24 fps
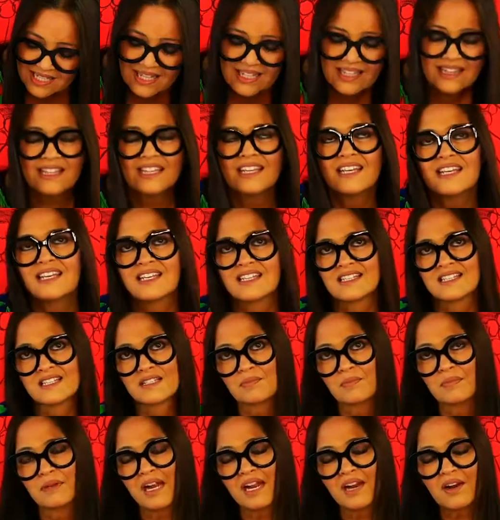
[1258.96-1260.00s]
like these,
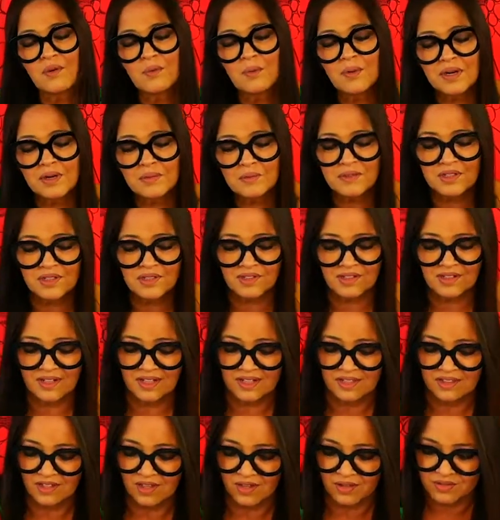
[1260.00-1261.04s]
but I don't want them to look
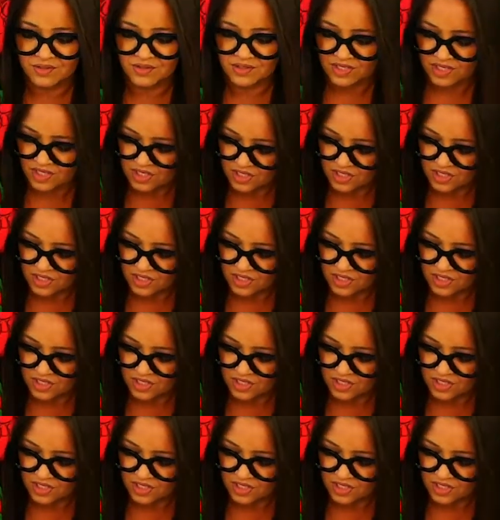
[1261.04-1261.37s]
like those.